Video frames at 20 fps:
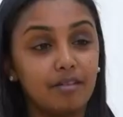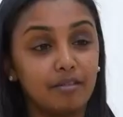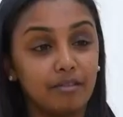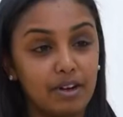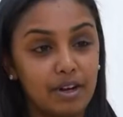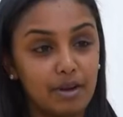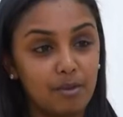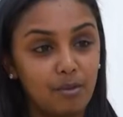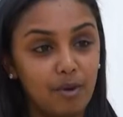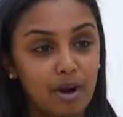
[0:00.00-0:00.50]

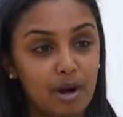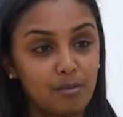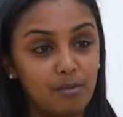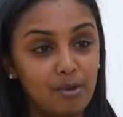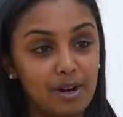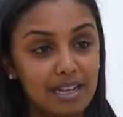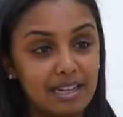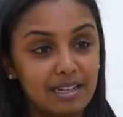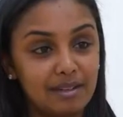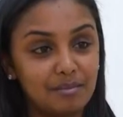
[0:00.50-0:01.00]
very warm
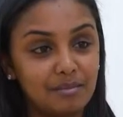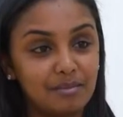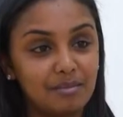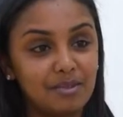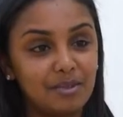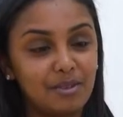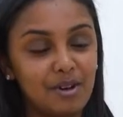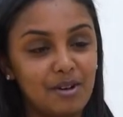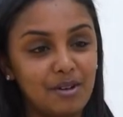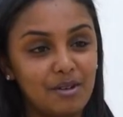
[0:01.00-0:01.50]
welcome
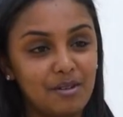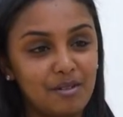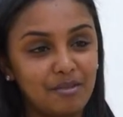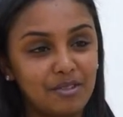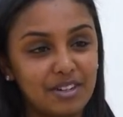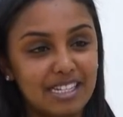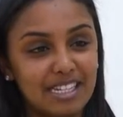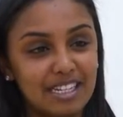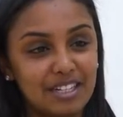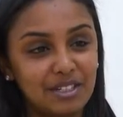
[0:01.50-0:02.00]
to our
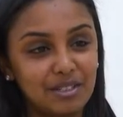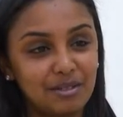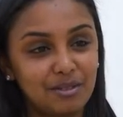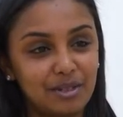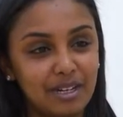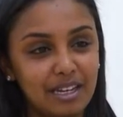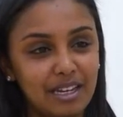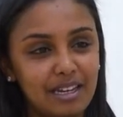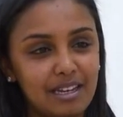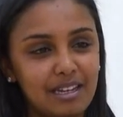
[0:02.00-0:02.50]
conversation
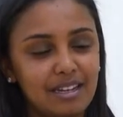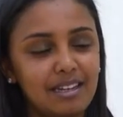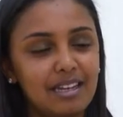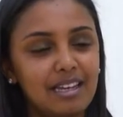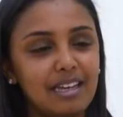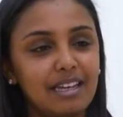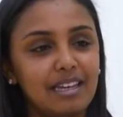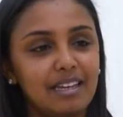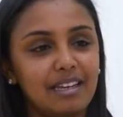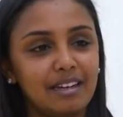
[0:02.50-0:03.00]
today.
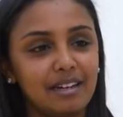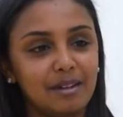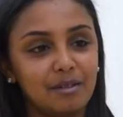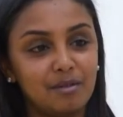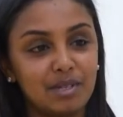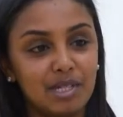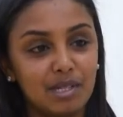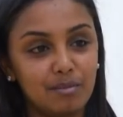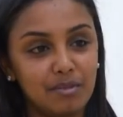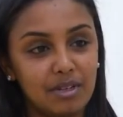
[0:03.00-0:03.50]
Here
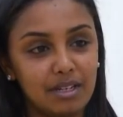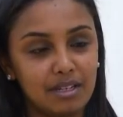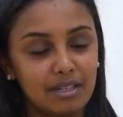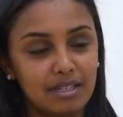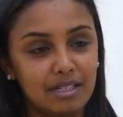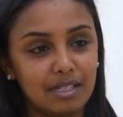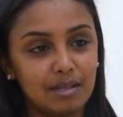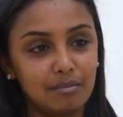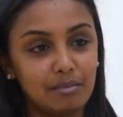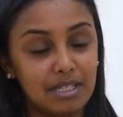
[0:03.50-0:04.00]
with me
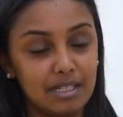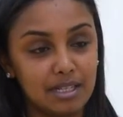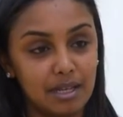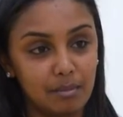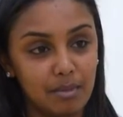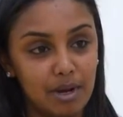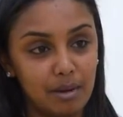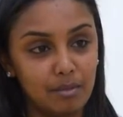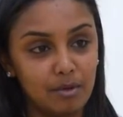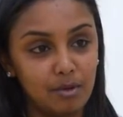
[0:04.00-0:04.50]
is
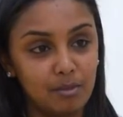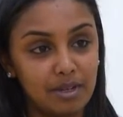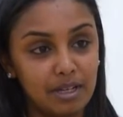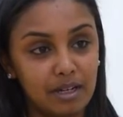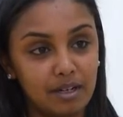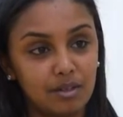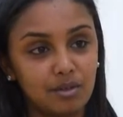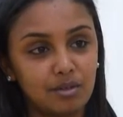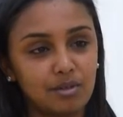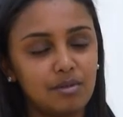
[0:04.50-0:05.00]
Mr. Mamo
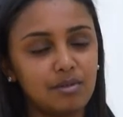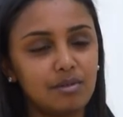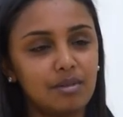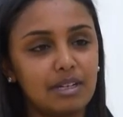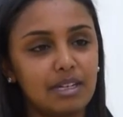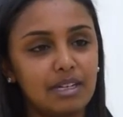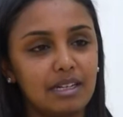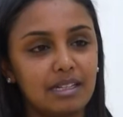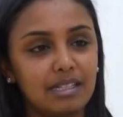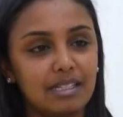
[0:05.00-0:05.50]
Mihretu,
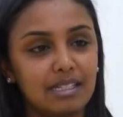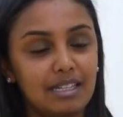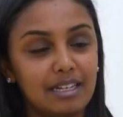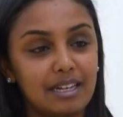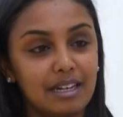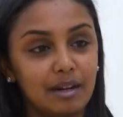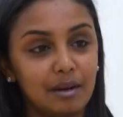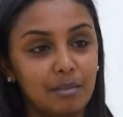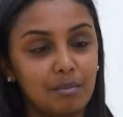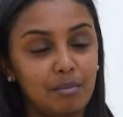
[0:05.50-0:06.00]

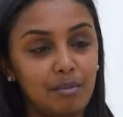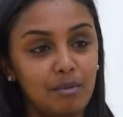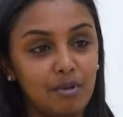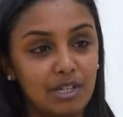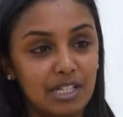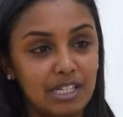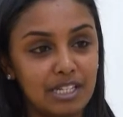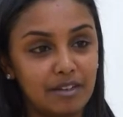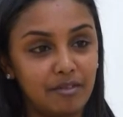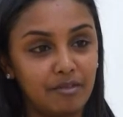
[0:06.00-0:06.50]
Senior
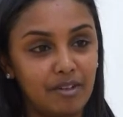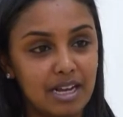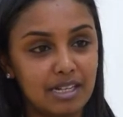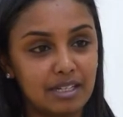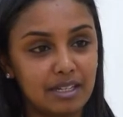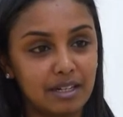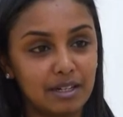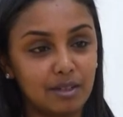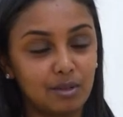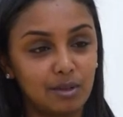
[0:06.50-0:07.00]
Policy
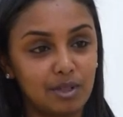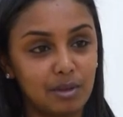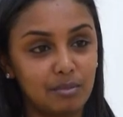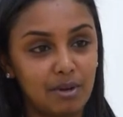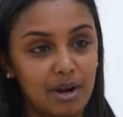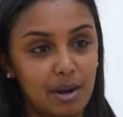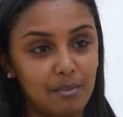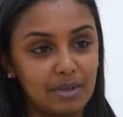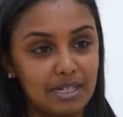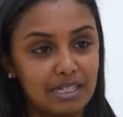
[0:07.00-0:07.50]
Advisor to the
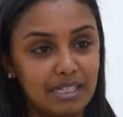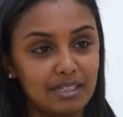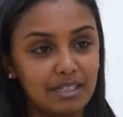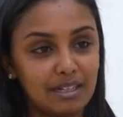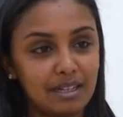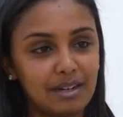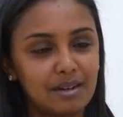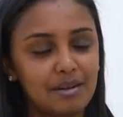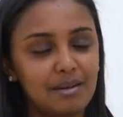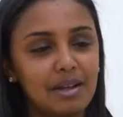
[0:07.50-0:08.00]
Prime
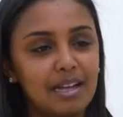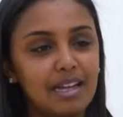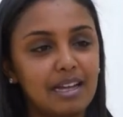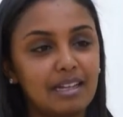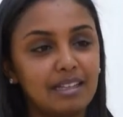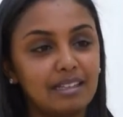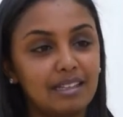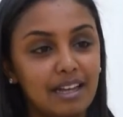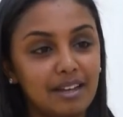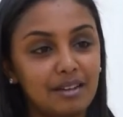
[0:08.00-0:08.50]
Minister.
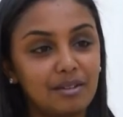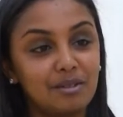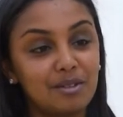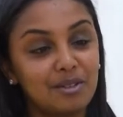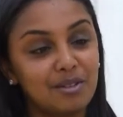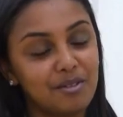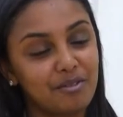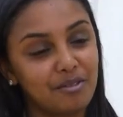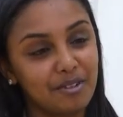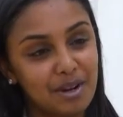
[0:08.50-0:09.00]
Thank you
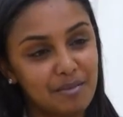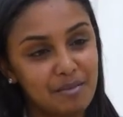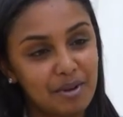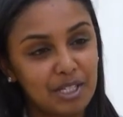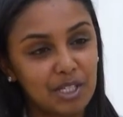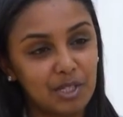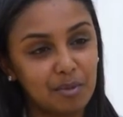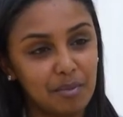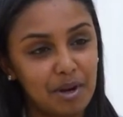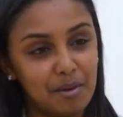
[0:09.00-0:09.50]
so very
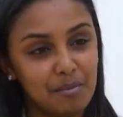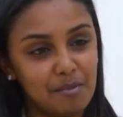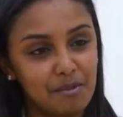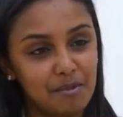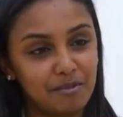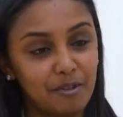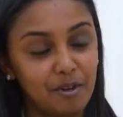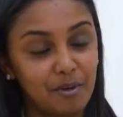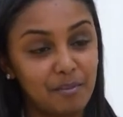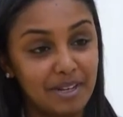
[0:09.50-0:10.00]
much,
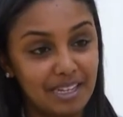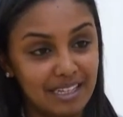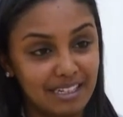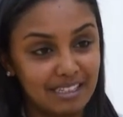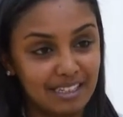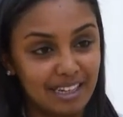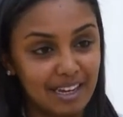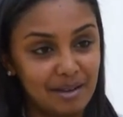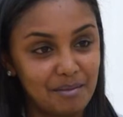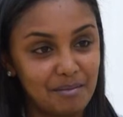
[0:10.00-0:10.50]
Mamo, for
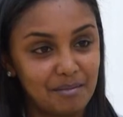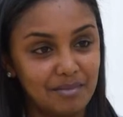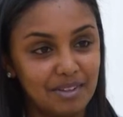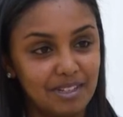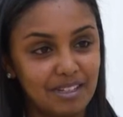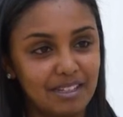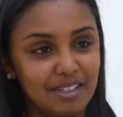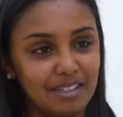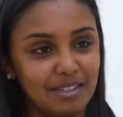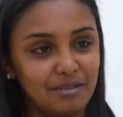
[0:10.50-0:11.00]
making
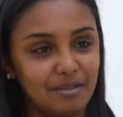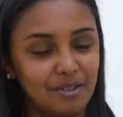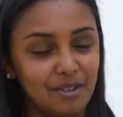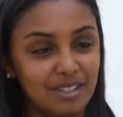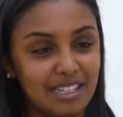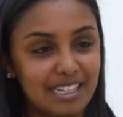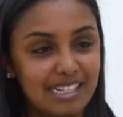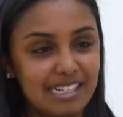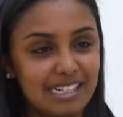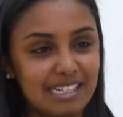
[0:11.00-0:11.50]
time
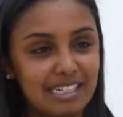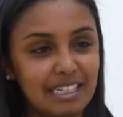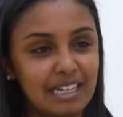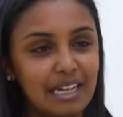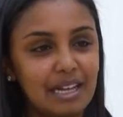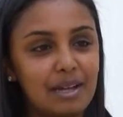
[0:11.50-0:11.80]
for this.